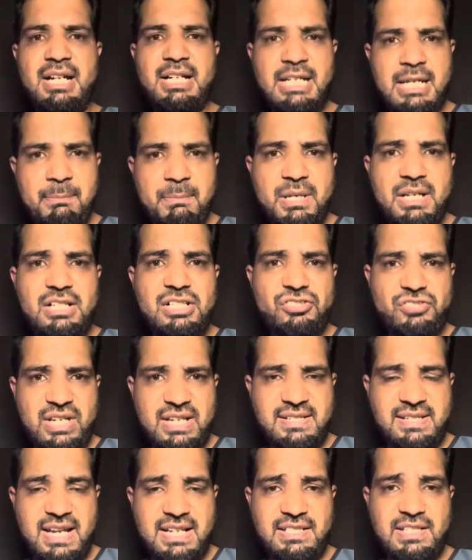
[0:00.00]
Typical
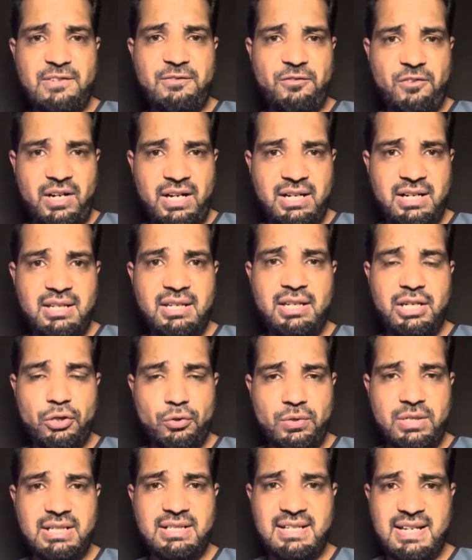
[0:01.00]
chest X-ray finding in
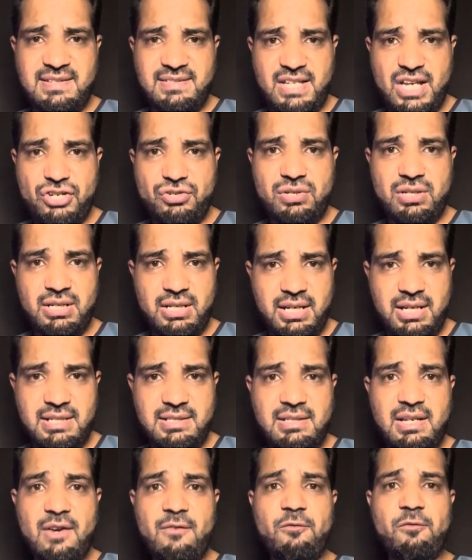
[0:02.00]
aortic dissection
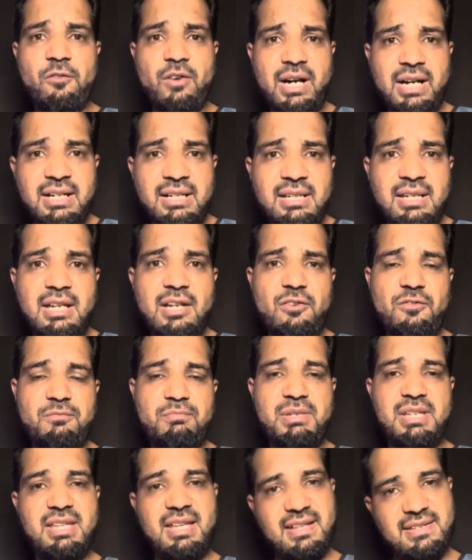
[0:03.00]
is widening of
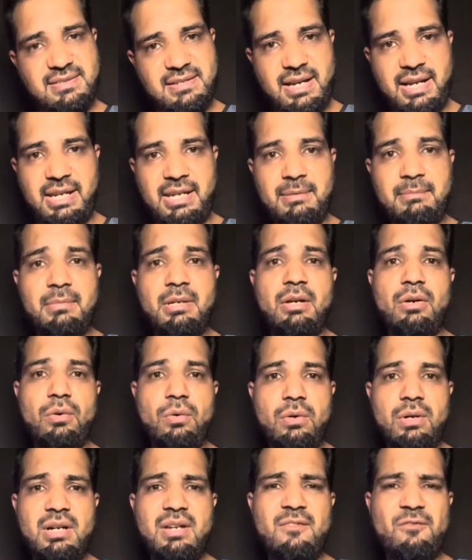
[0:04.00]
mediastinum
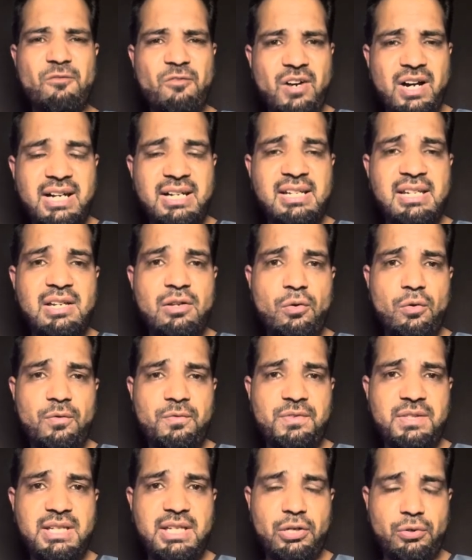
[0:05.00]
or widening
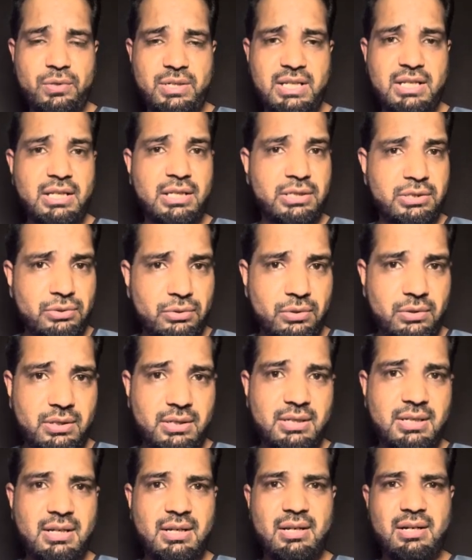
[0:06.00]
of the aortic
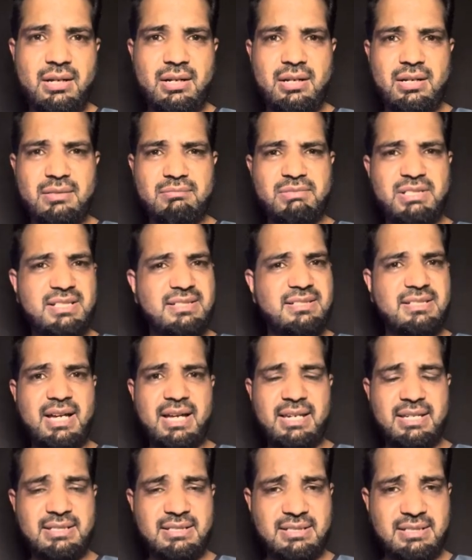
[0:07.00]
contour. There is
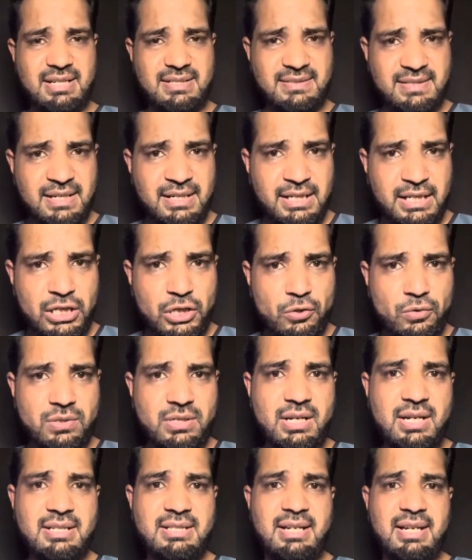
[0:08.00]
dilated ascending
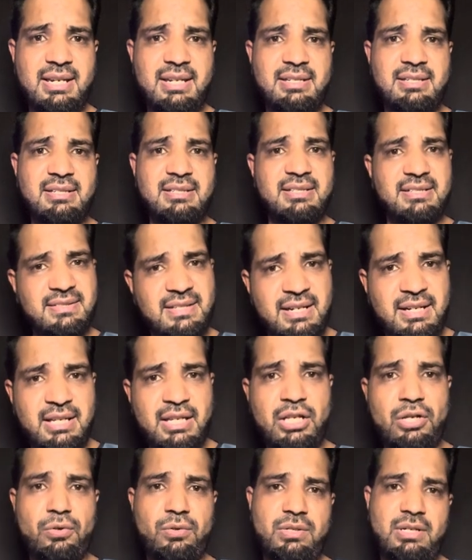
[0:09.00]
aorta, dilated
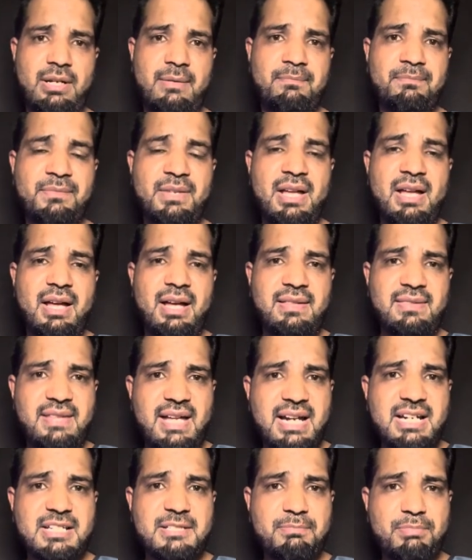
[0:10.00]
descending aorta, and
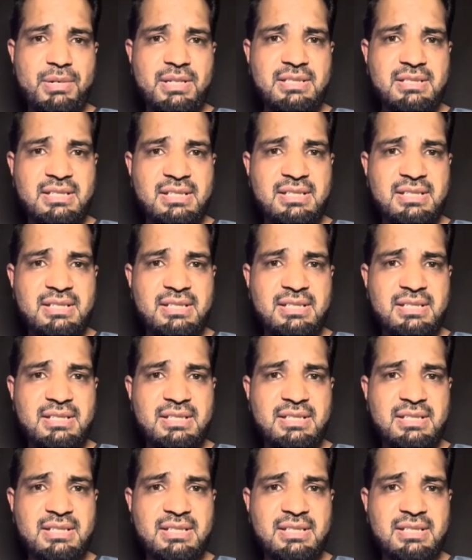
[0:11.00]
that is present